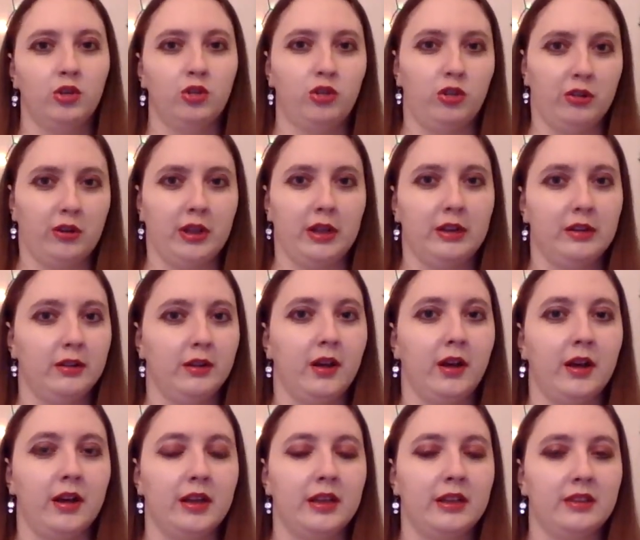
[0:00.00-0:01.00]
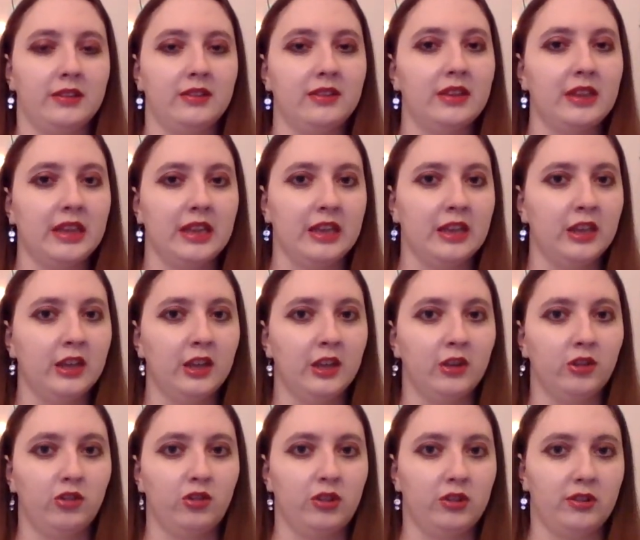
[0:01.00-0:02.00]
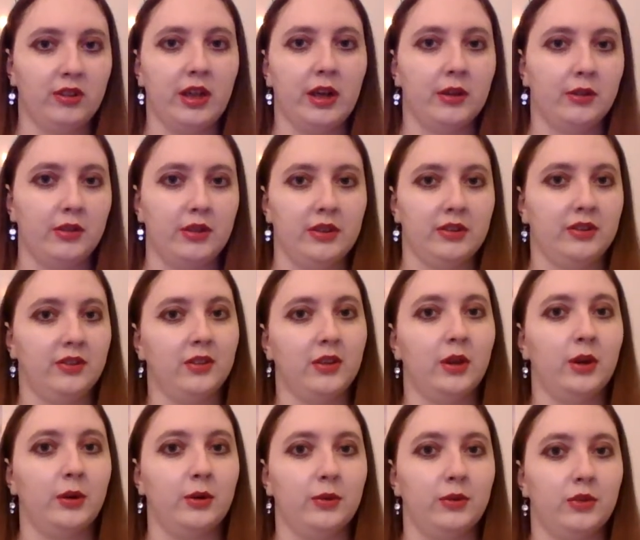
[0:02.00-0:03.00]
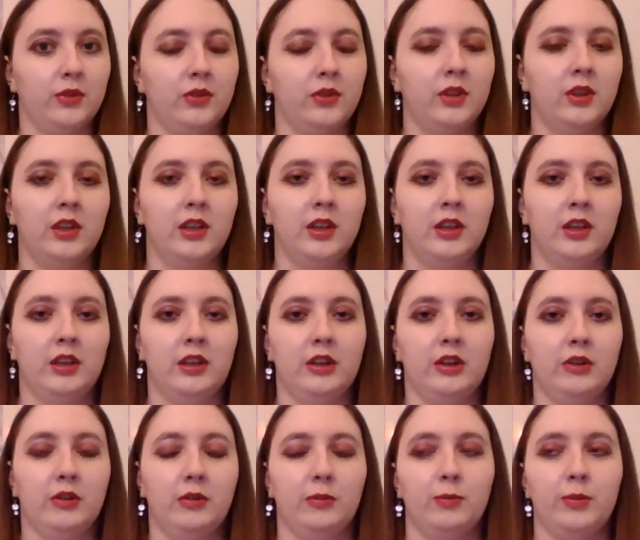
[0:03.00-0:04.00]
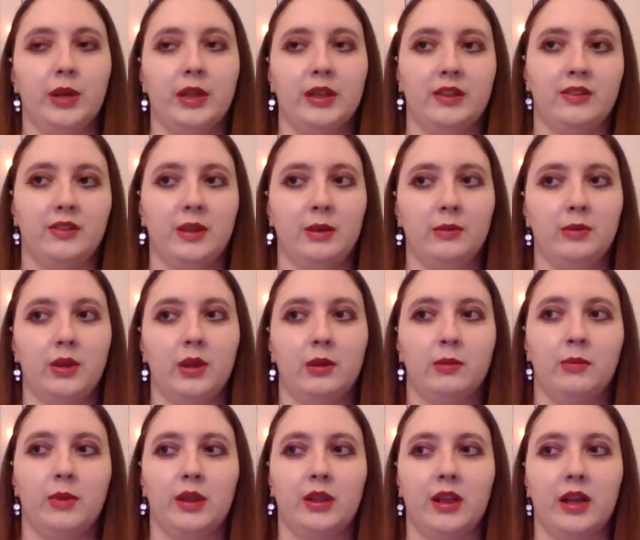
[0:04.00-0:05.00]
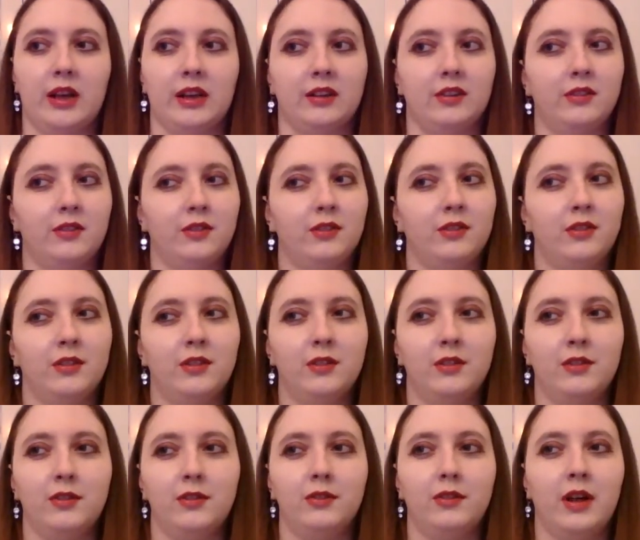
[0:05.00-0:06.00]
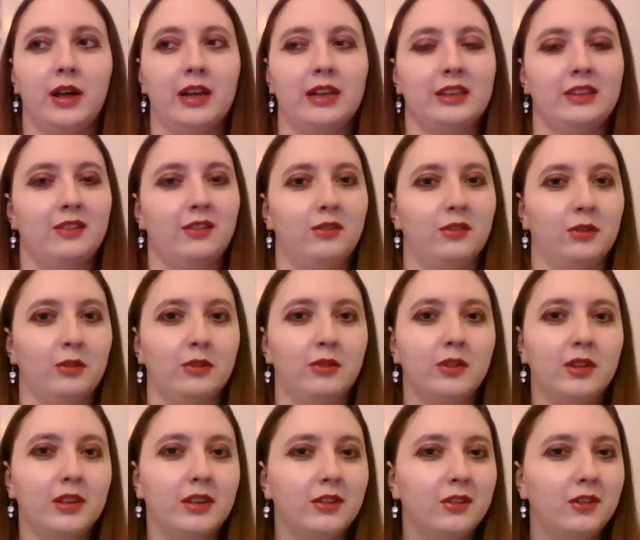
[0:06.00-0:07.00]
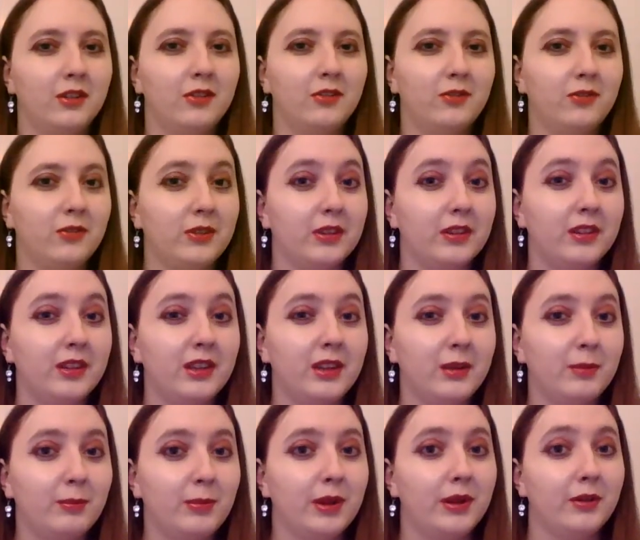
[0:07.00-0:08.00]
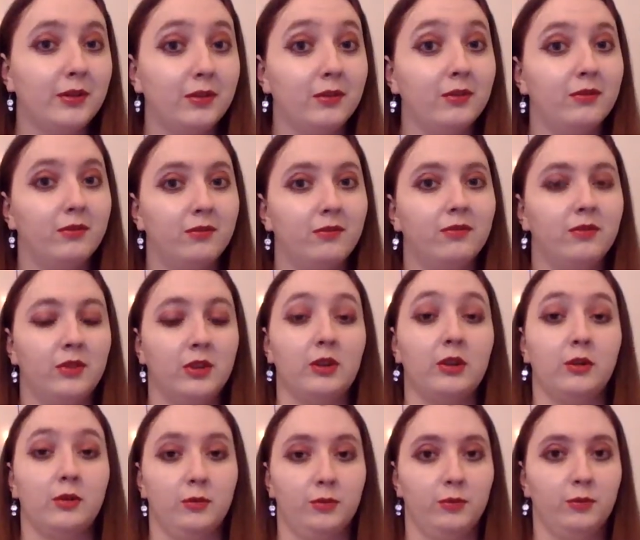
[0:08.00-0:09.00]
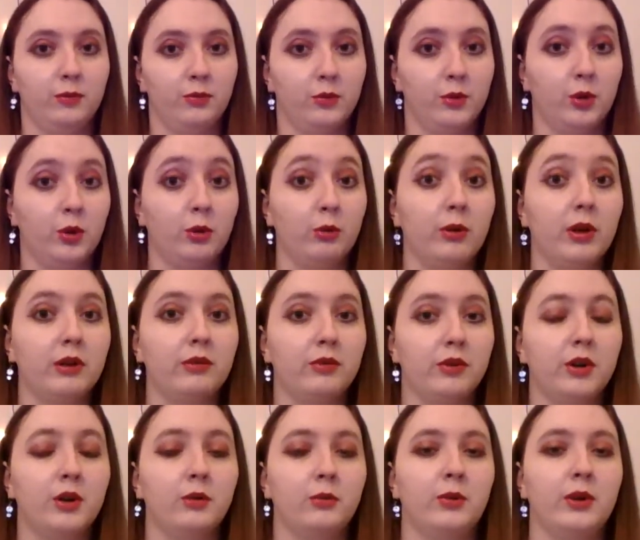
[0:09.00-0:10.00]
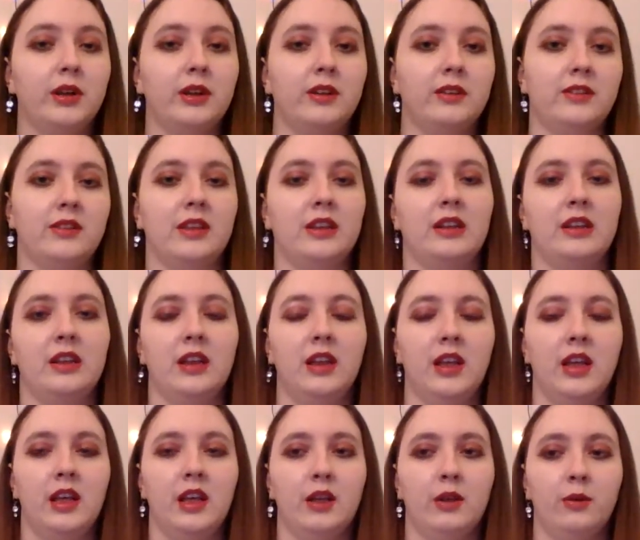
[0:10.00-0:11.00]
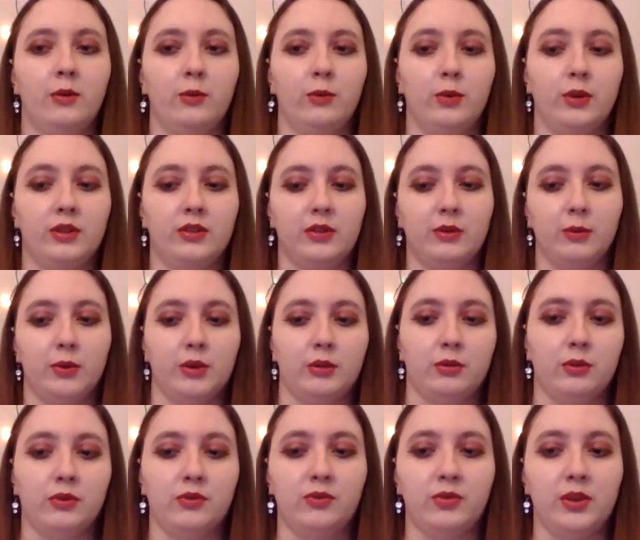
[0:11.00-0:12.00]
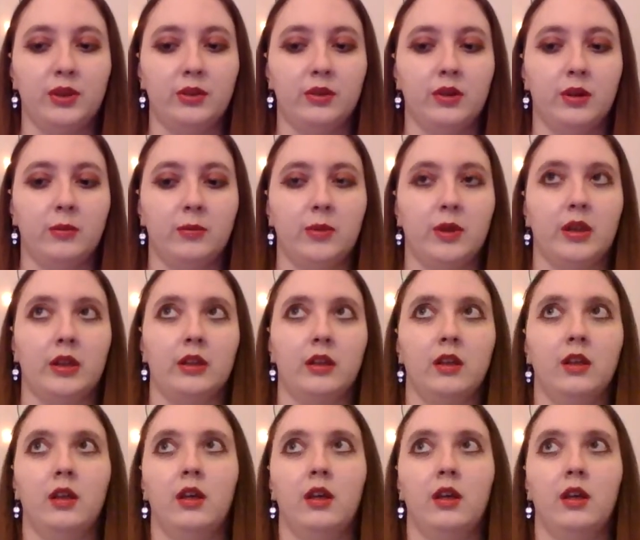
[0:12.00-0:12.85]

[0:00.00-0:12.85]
should I not, and see just how this goes. You know, but at the same time, like, I don't know, I don't get a good feeling about, you know, whoever it was, and once it was revealed, I'm like,